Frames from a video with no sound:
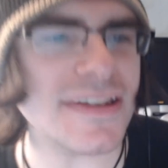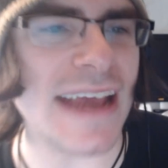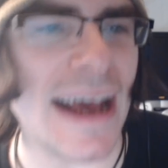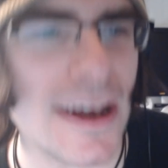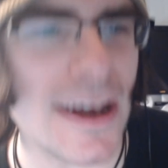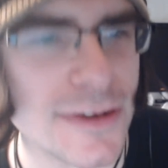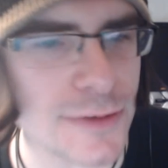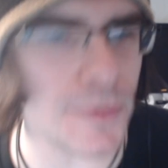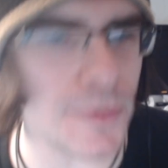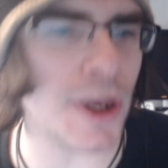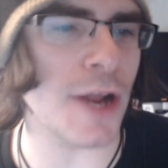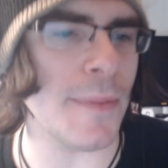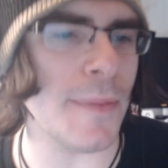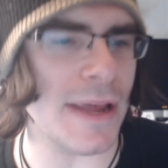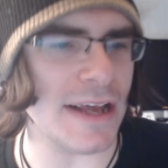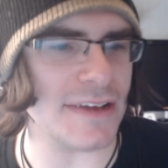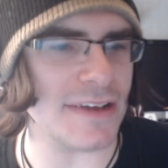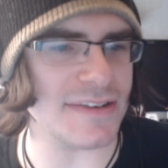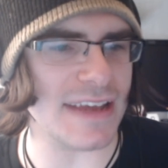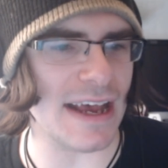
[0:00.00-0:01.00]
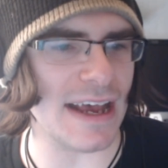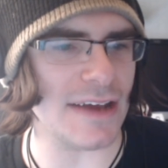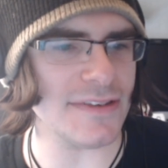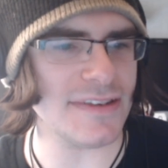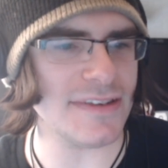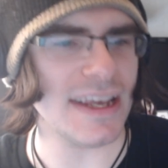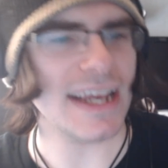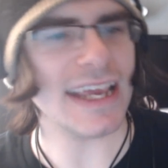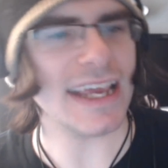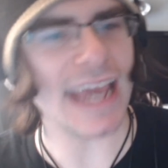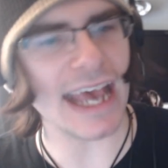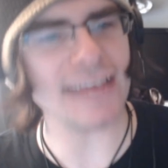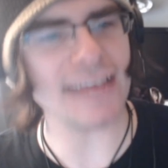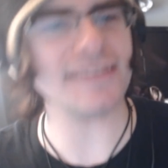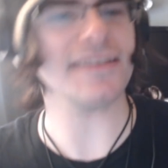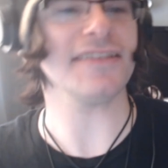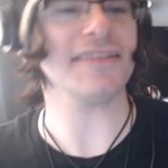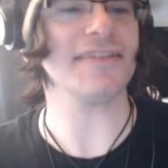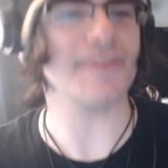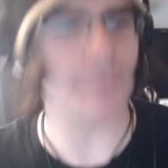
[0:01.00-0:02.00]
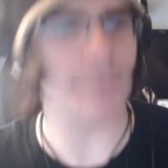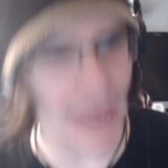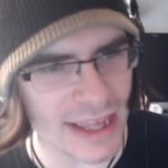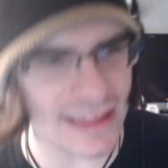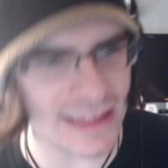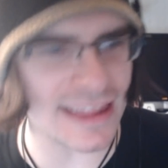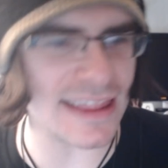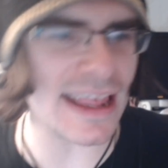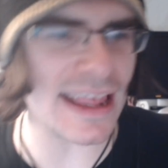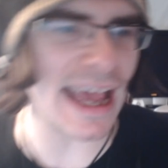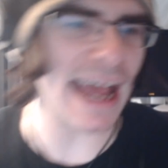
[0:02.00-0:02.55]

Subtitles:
House. What up, Hell's House? Kess Smith in the